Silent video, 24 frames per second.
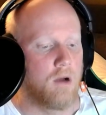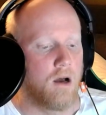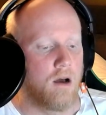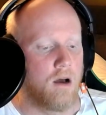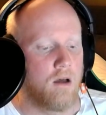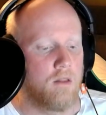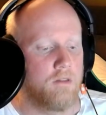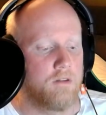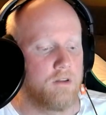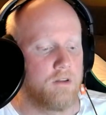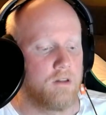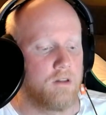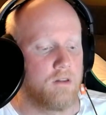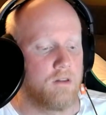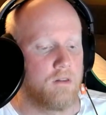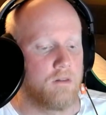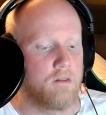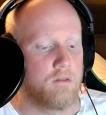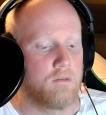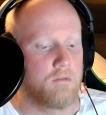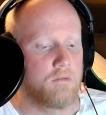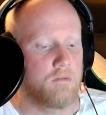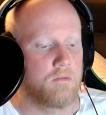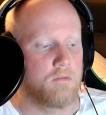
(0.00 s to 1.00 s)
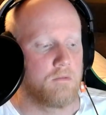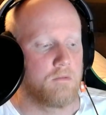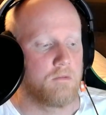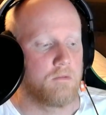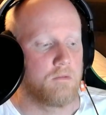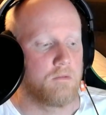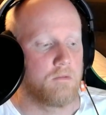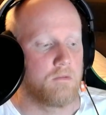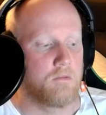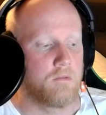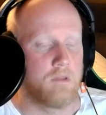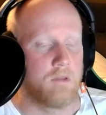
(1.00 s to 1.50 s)
Until
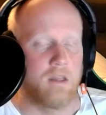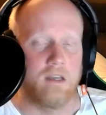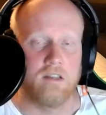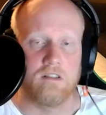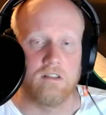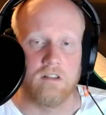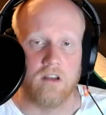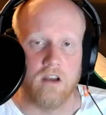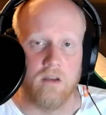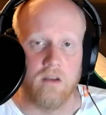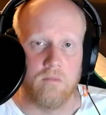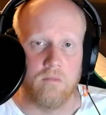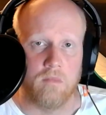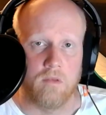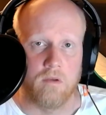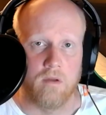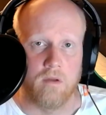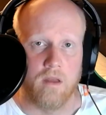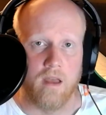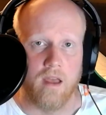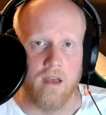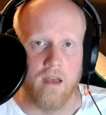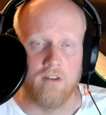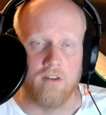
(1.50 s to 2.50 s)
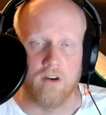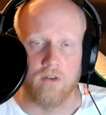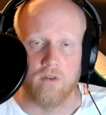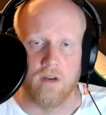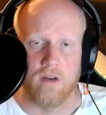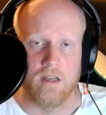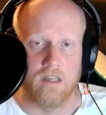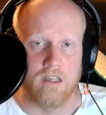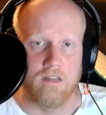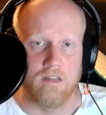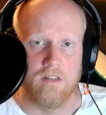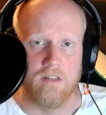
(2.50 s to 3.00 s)
next time, have a
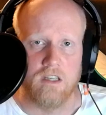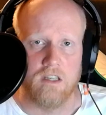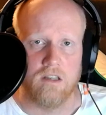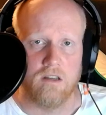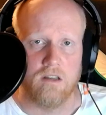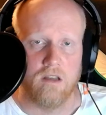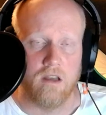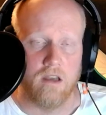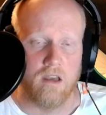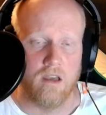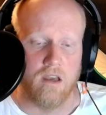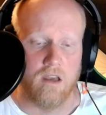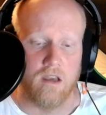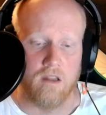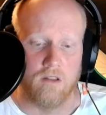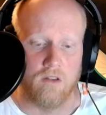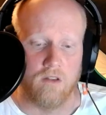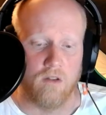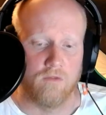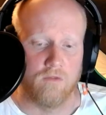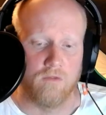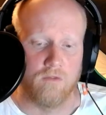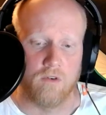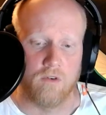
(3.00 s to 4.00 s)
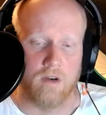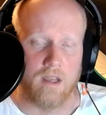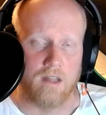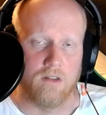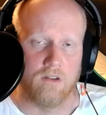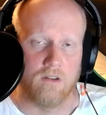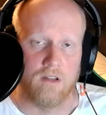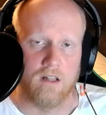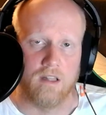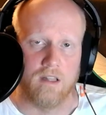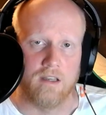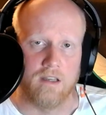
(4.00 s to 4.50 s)
great evening, and don't forget
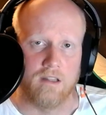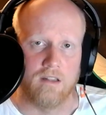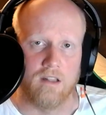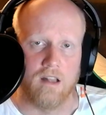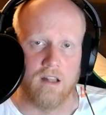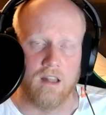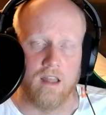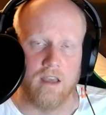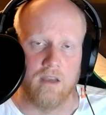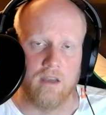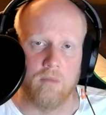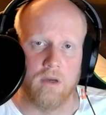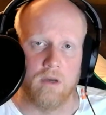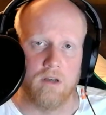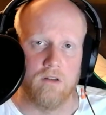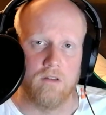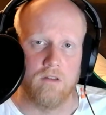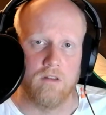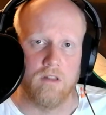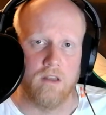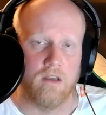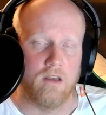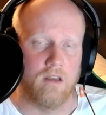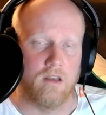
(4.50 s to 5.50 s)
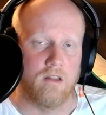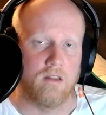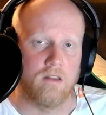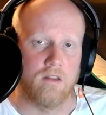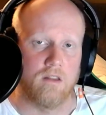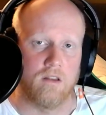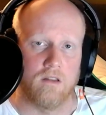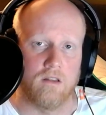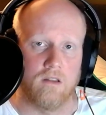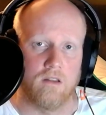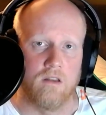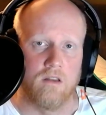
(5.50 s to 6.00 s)
to click the like button and
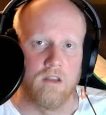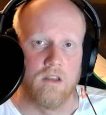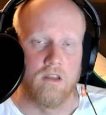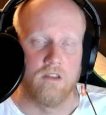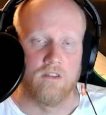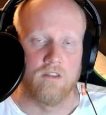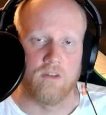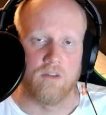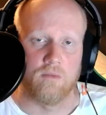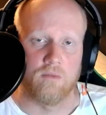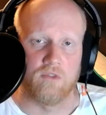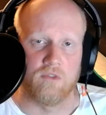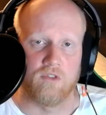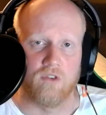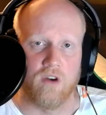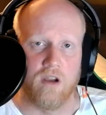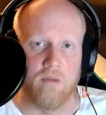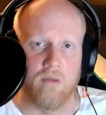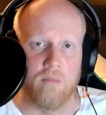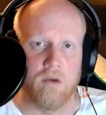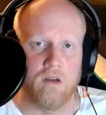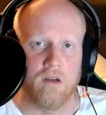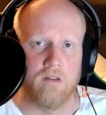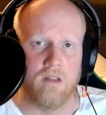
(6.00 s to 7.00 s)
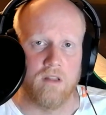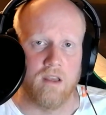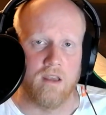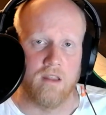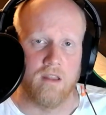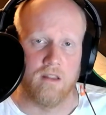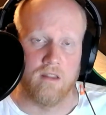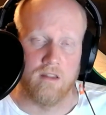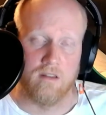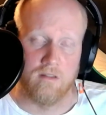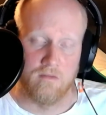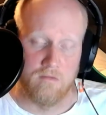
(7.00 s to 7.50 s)
the subscribe button,
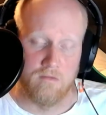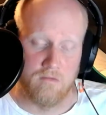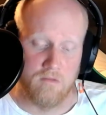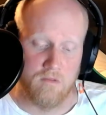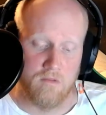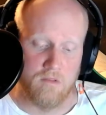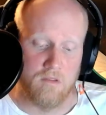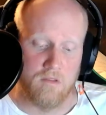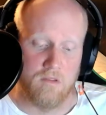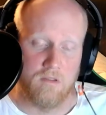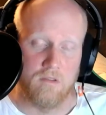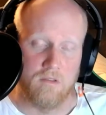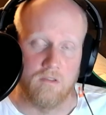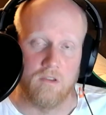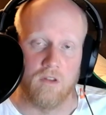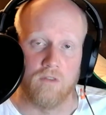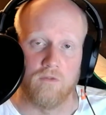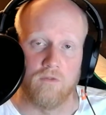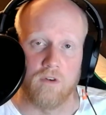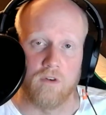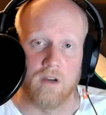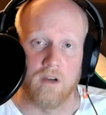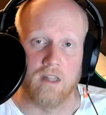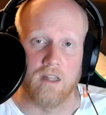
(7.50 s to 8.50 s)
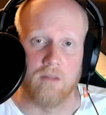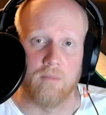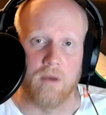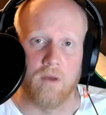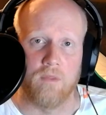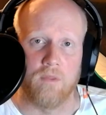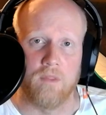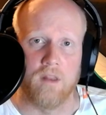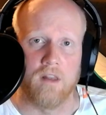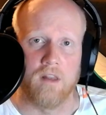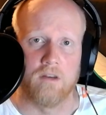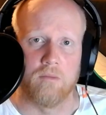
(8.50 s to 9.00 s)
and don't forget
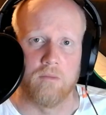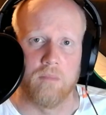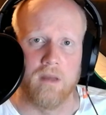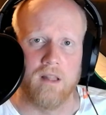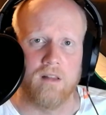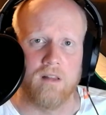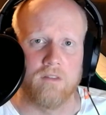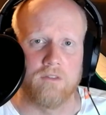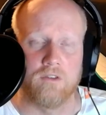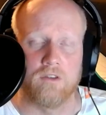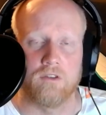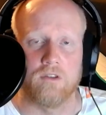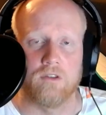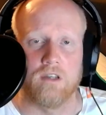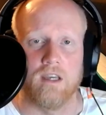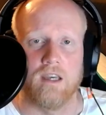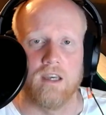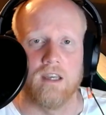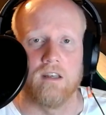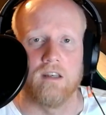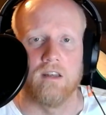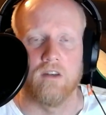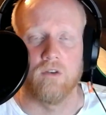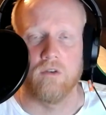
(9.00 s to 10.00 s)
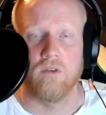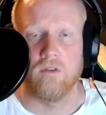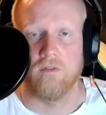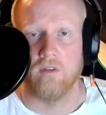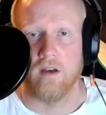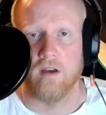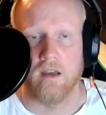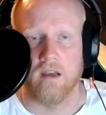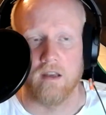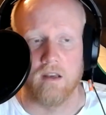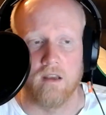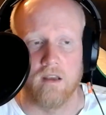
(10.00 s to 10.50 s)
about the little bell to get
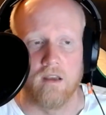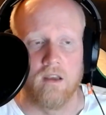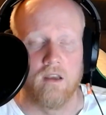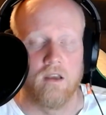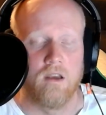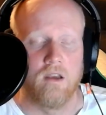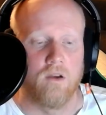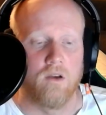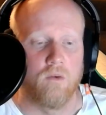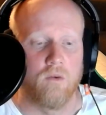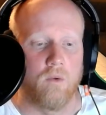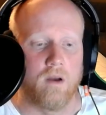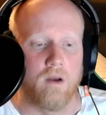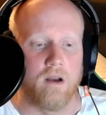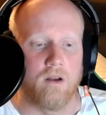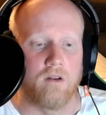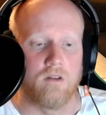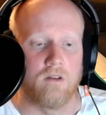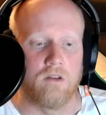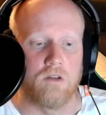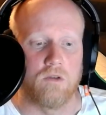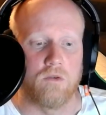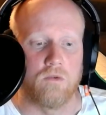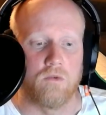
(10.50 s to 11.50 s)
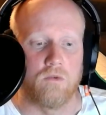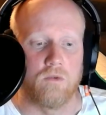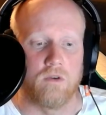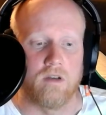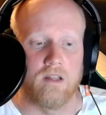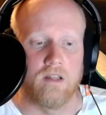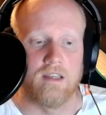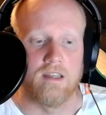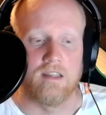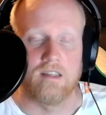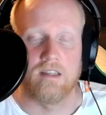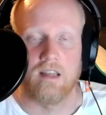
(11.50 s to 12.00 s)
notified when I do
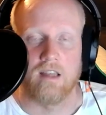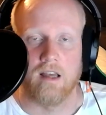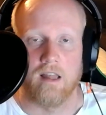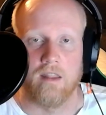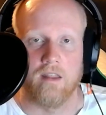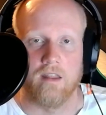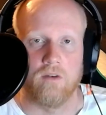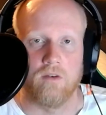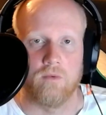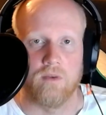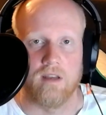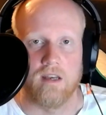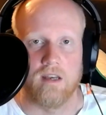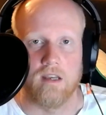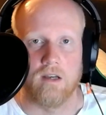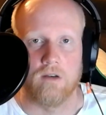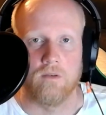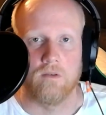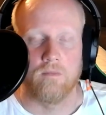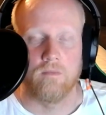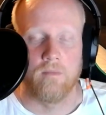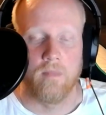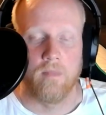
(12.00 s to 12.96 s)
release another video.